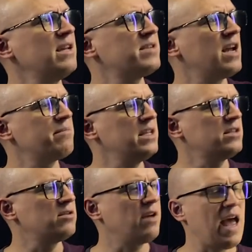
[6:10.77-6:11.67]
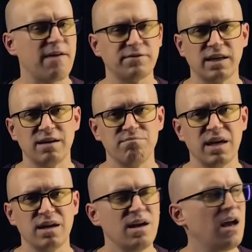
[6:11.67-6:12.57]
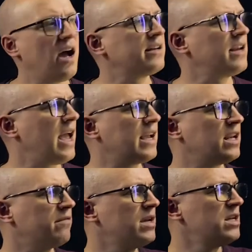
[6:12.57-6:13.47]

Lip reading: time these two have to give me a negative.